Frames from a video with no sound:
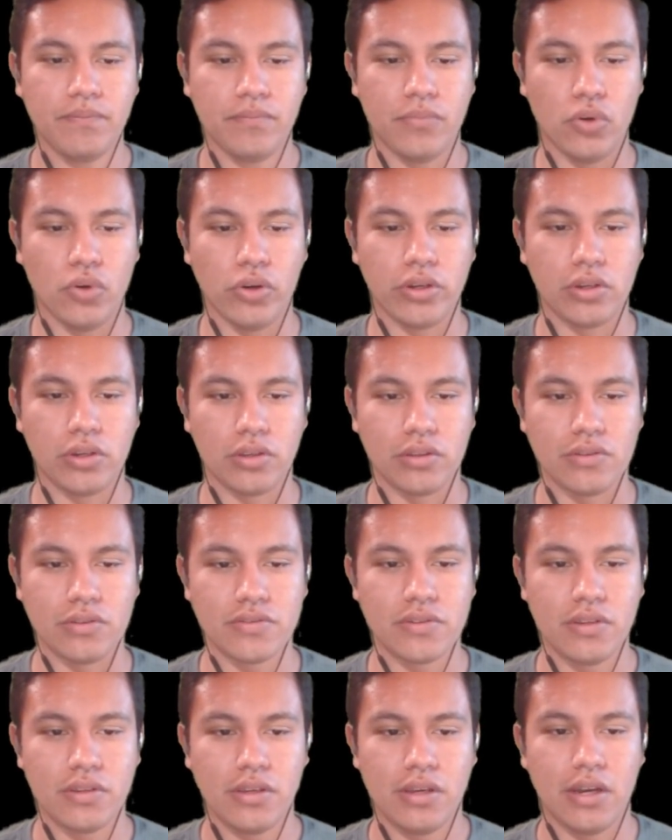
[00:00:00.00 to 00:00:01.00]
point
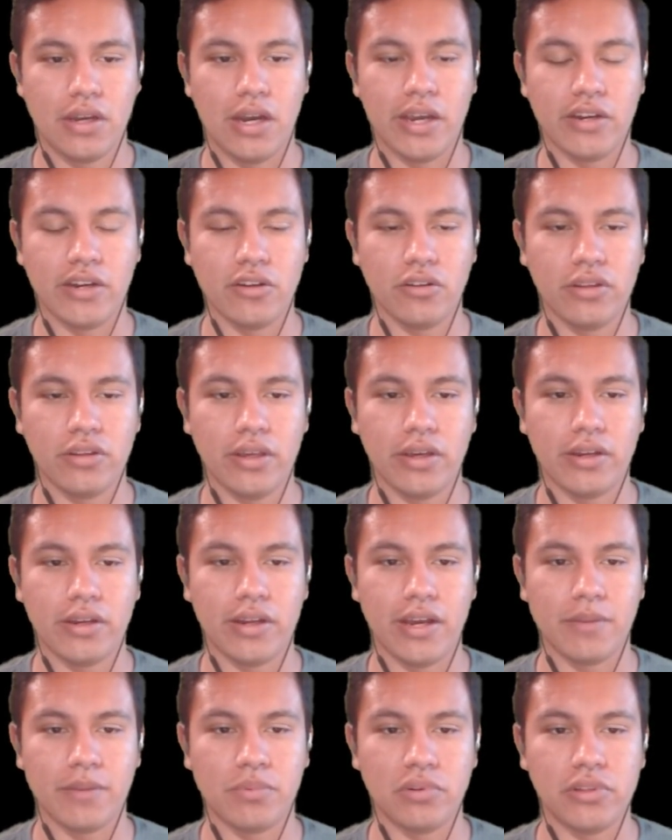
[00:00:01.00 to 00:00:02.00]
is, I know
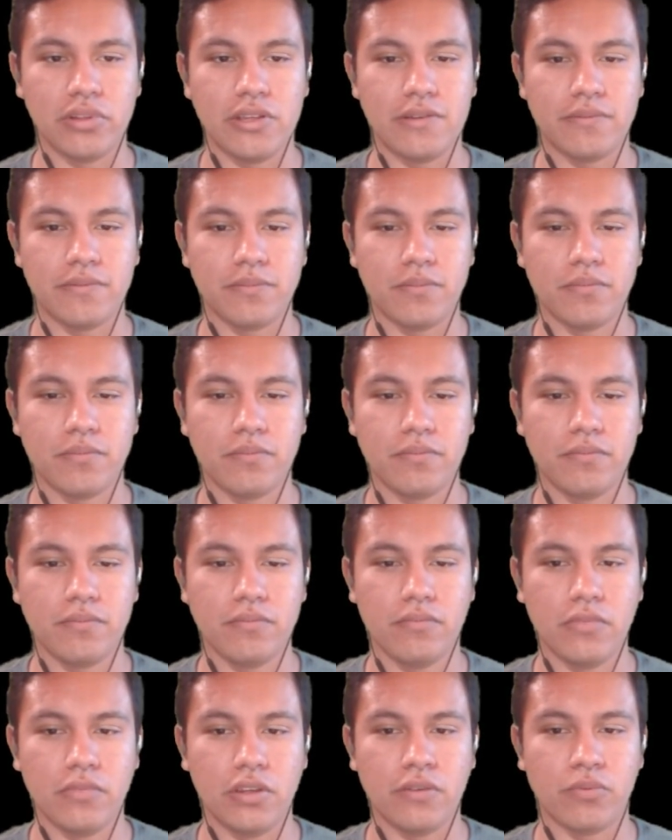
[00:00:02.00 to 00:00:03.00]
that I believe
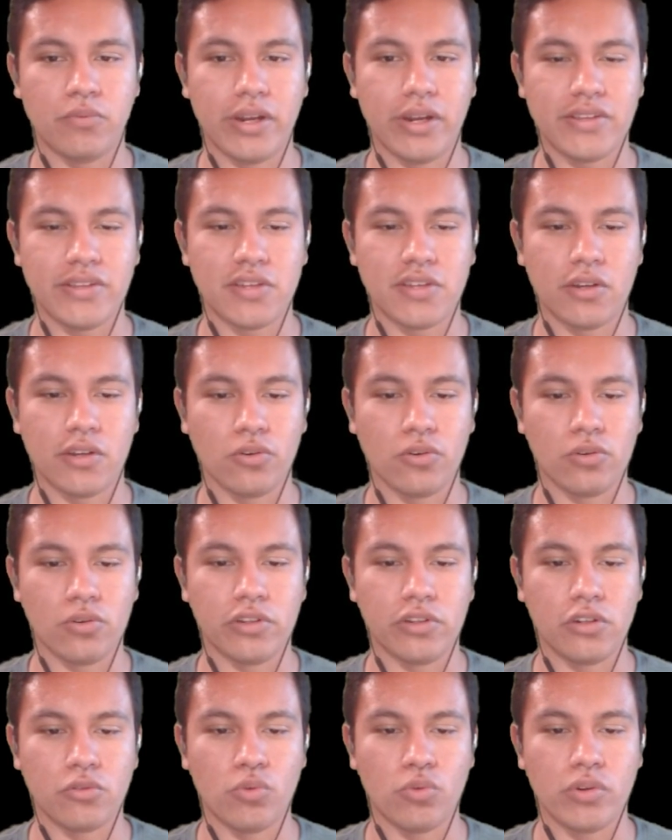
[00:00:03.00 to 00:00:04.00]
if what I said
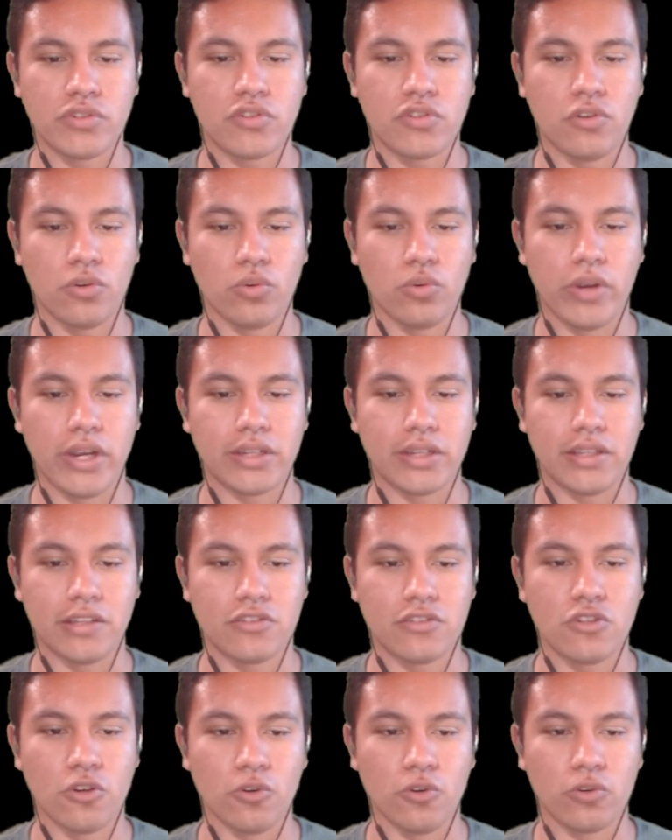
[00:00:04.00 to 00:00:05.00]
earlier was correct,
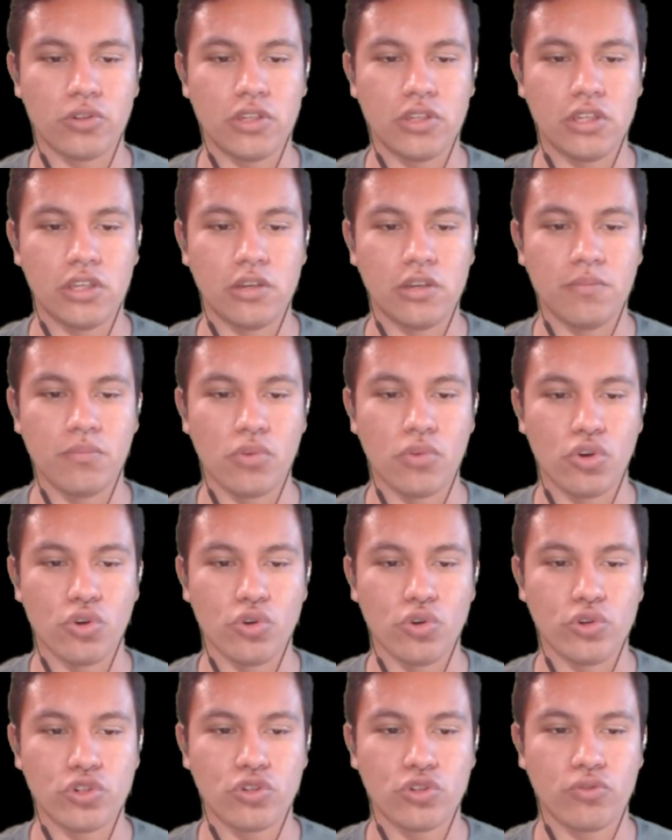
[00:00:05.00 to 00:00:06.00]
that Turkey
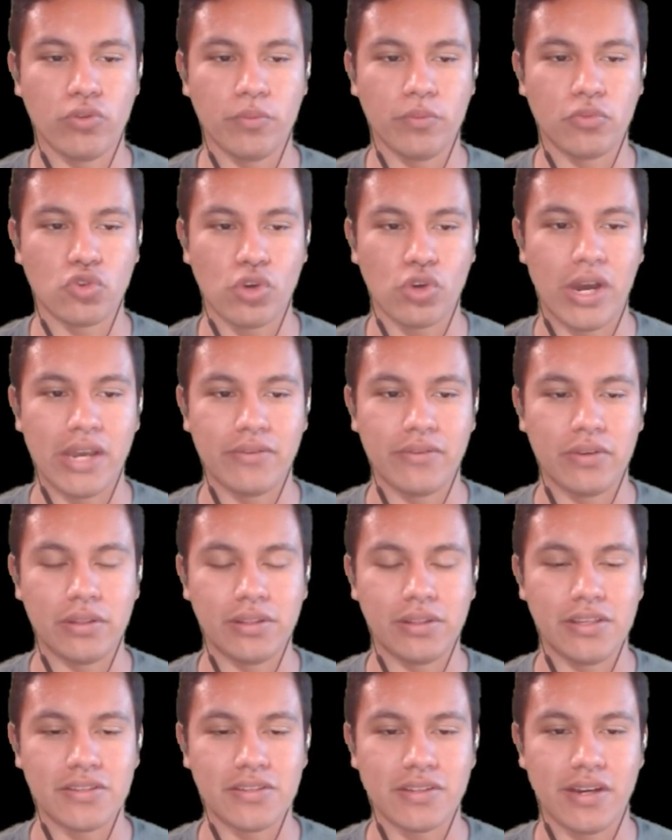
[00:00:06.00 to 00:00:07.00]
emerged from
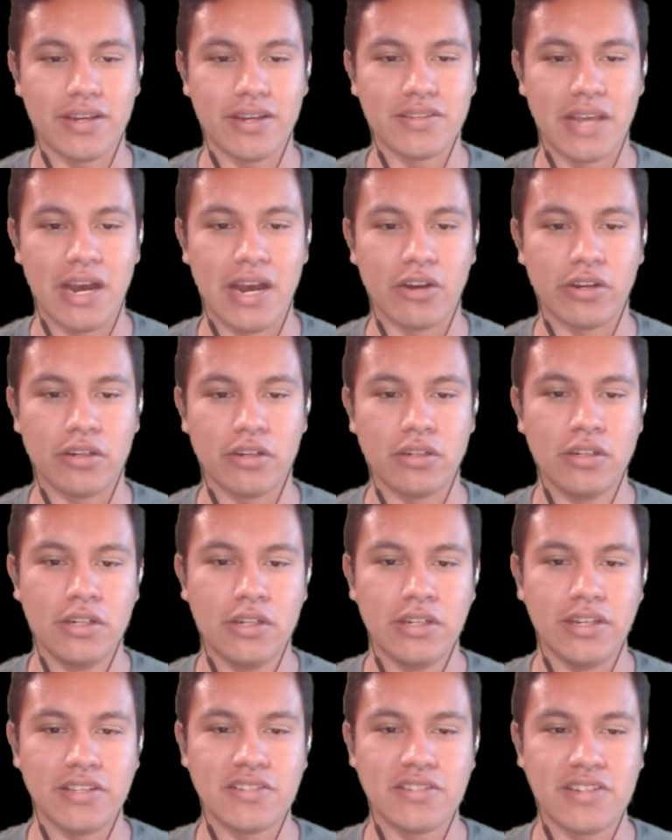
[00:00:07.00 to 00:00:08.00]
driving these guys out and
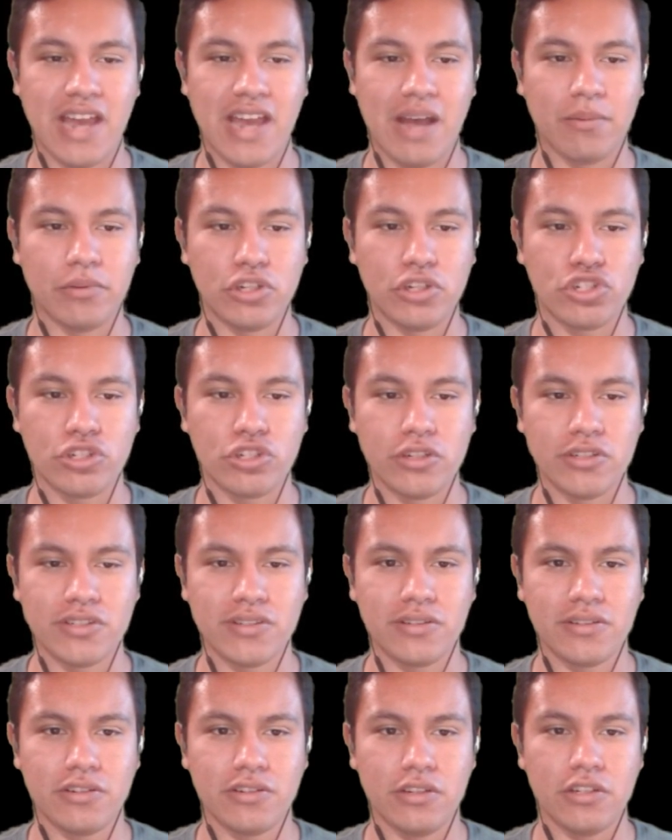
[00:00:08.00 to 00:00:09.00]

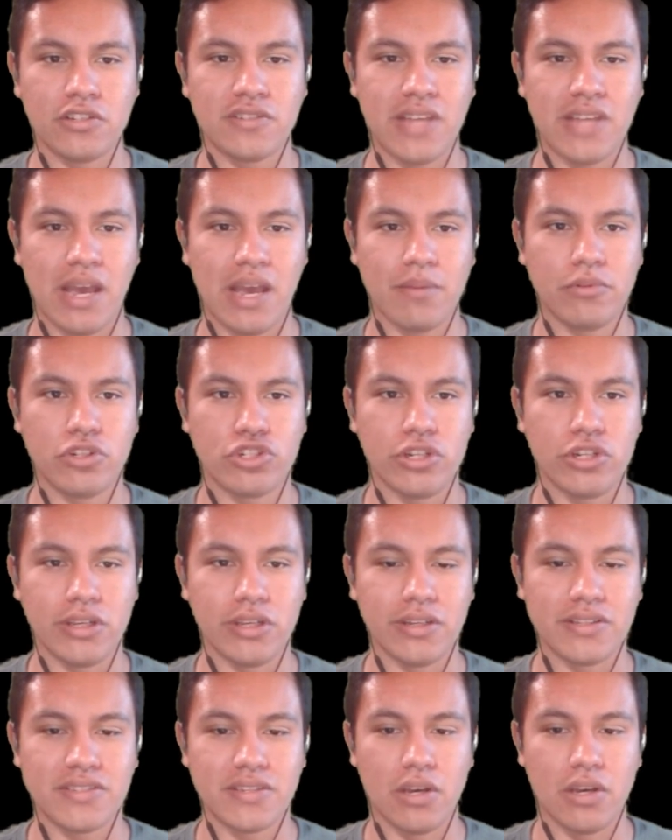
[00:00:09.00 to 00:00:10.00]

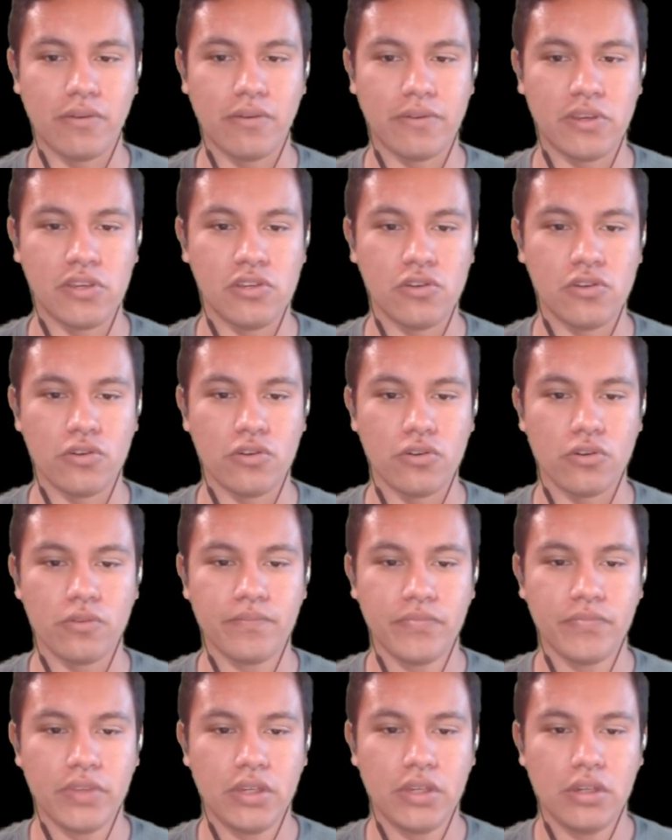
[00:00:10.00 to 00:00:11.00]
establishing itself
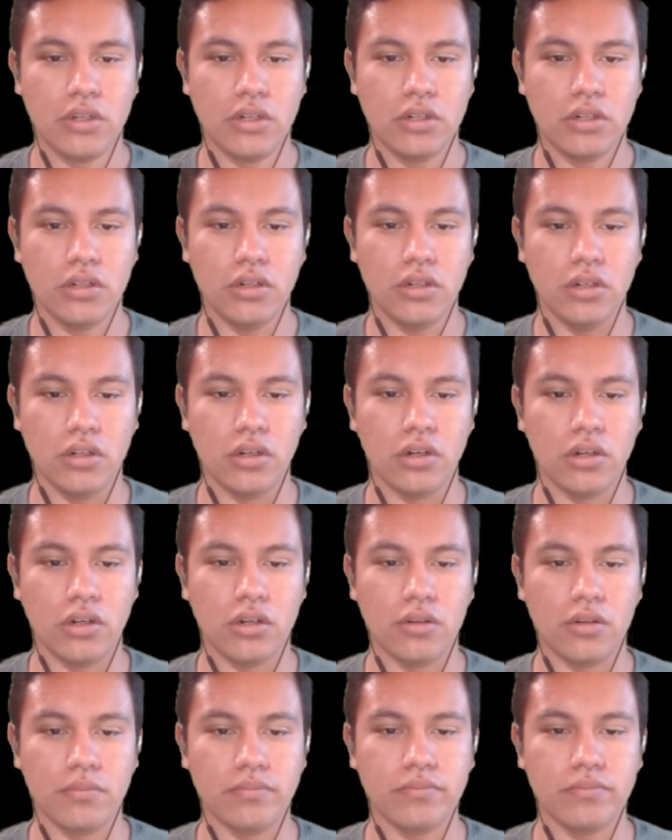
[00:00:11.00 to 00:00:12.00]
here.
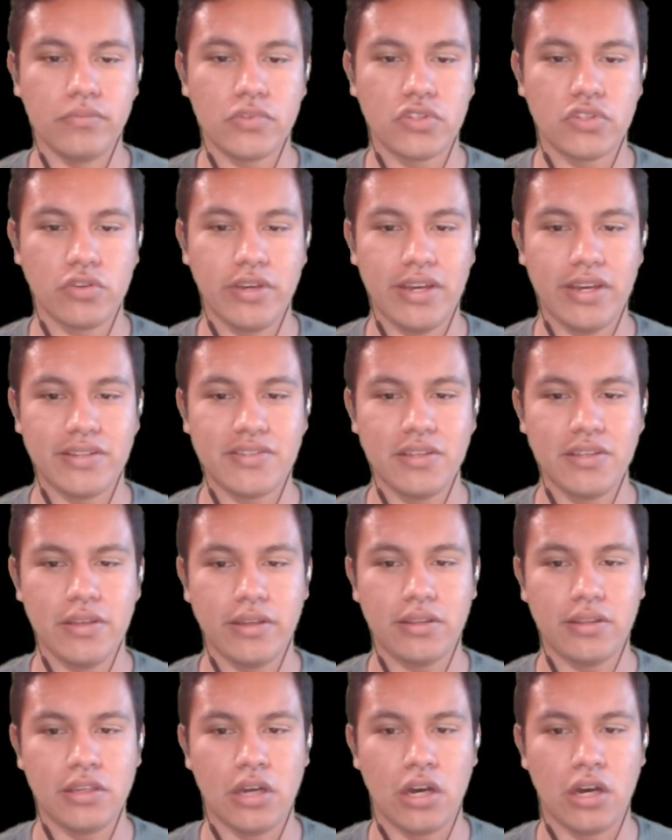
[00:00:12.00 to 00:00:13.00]
So yeah, it seems
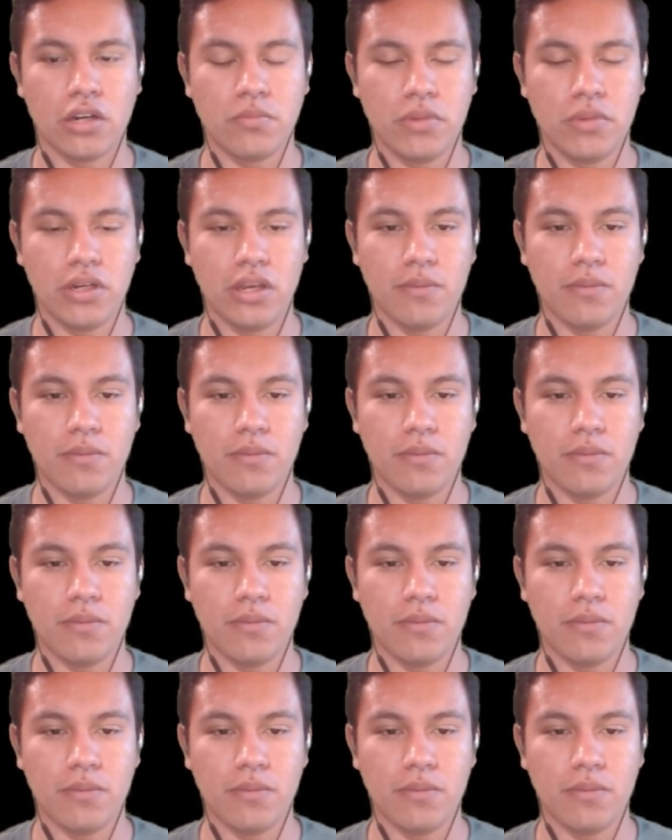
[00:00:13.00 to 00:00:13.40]
like the Ottoman